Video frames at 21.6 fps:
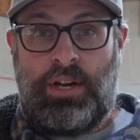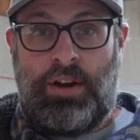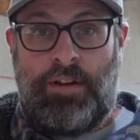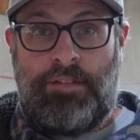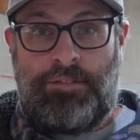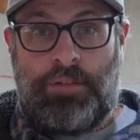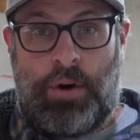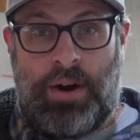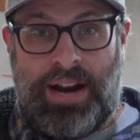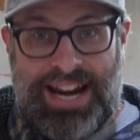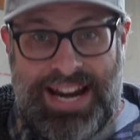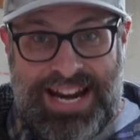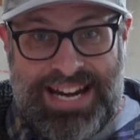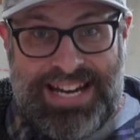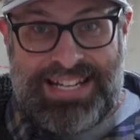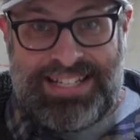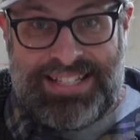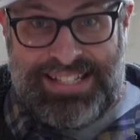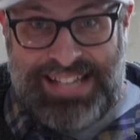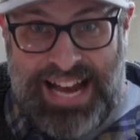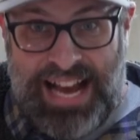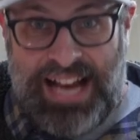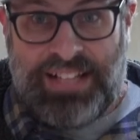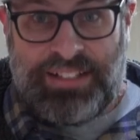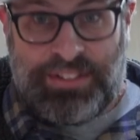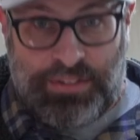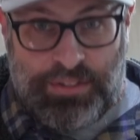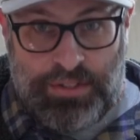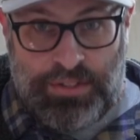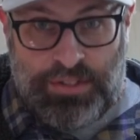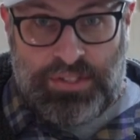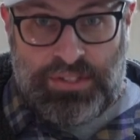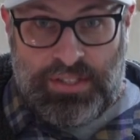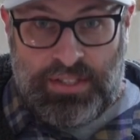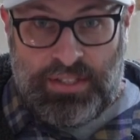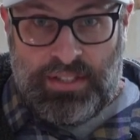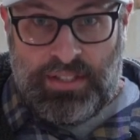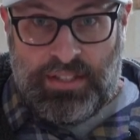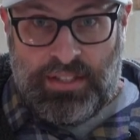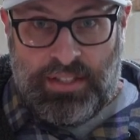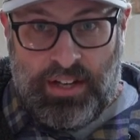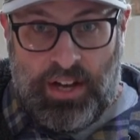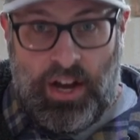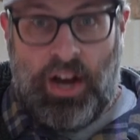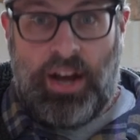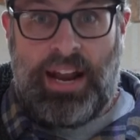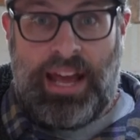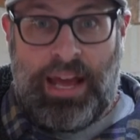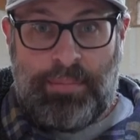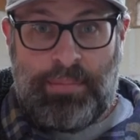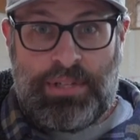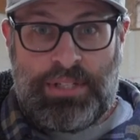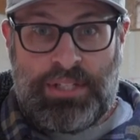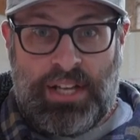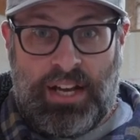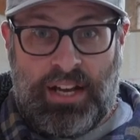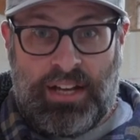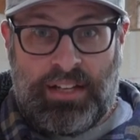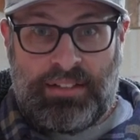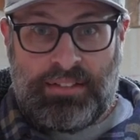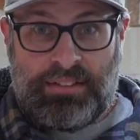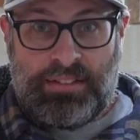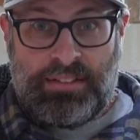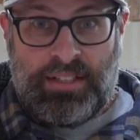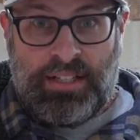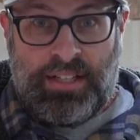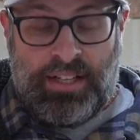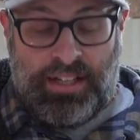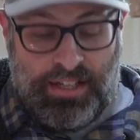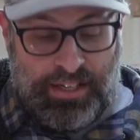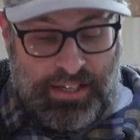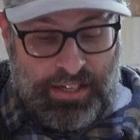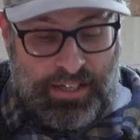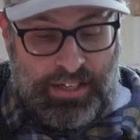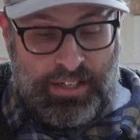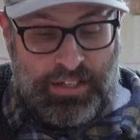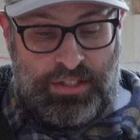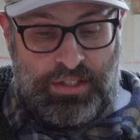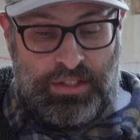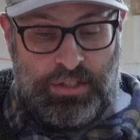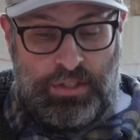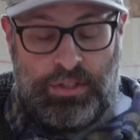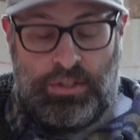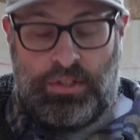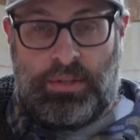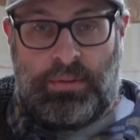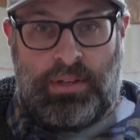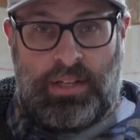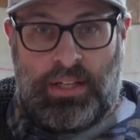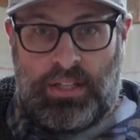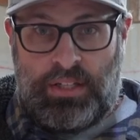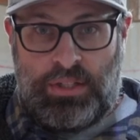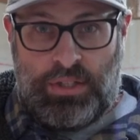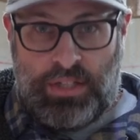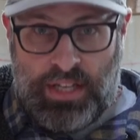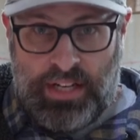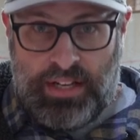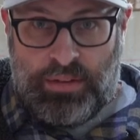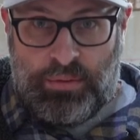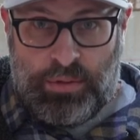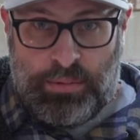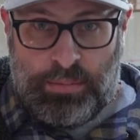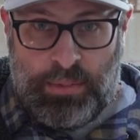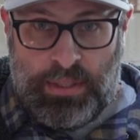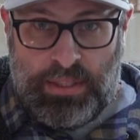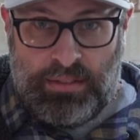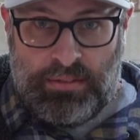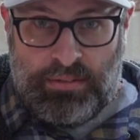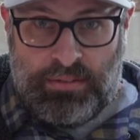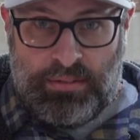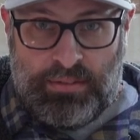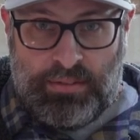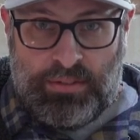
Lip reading: for $8 on Amazon, are you kidding with me?